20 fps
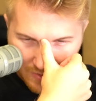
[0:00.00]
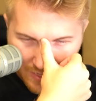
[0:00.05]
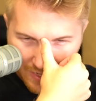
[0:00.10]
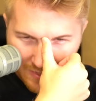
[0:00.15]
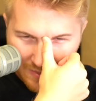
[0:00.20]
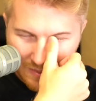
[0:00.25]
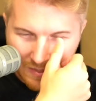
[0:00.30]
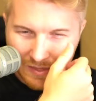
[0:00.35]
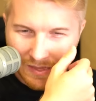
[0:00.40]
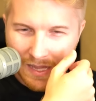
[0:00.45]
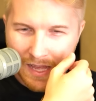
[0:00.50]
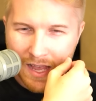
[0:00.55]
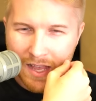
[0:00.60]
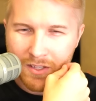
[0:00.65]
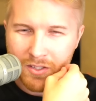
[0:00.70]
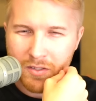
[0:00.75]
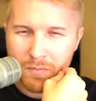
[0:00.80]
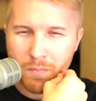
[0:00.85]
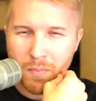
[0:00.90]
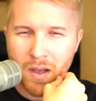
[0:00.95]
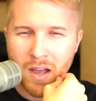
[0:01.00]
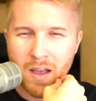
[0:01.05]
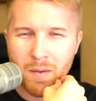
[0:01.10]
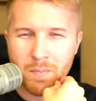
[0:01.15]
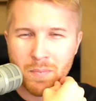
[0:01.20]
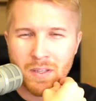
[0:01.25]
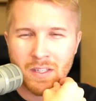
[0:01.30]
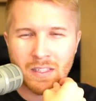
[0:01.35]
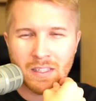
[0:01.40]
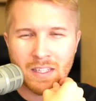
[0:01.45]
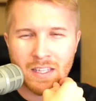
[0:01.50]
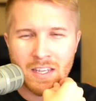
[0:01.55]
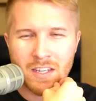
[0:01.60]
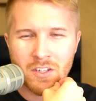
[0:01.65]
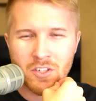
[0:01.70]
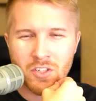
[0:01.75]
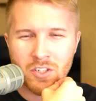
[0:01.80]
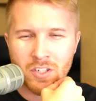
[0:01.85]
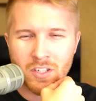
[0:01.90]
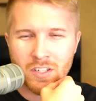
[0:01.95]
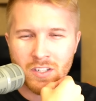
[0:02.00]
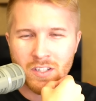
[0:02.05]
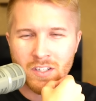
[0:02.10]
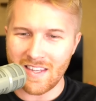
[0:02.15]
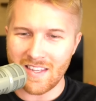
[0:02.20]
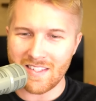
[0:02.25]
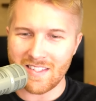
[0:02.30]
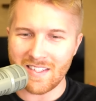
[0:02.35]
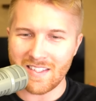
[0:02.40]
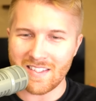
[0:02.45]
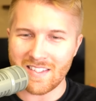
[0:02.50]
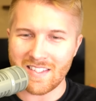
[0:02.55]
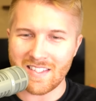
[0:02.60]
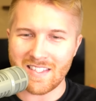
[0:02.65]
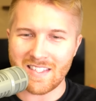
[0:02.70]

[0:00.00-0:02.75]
that has less population? Is it